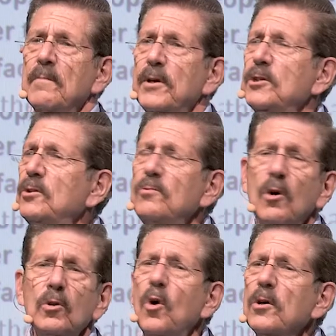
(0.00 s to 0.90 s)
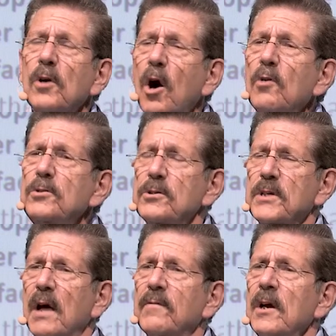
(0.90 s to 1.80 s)
because you no longer own
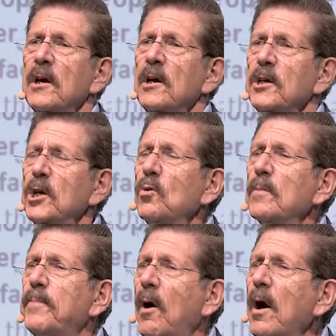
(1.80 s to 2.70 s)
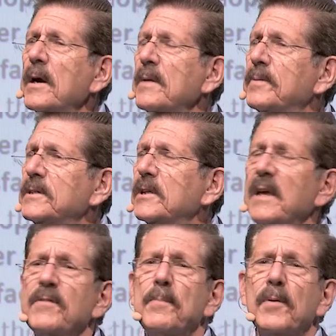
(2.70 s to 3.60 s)
yourself. You are part
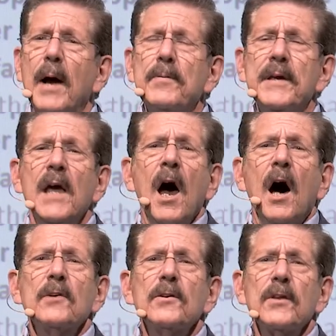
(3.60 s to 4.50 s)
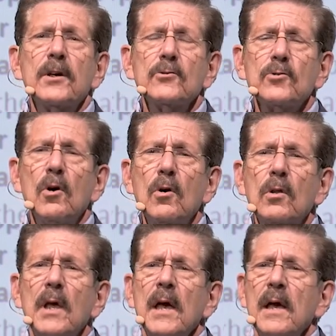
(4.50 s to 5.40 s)
implicitly of the property under the
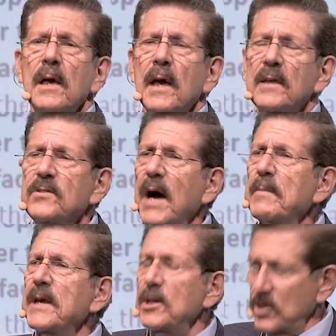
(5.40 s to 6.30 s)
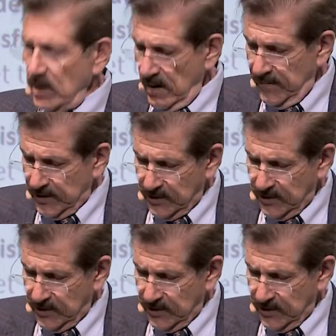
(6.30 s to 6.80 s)
control and domination of the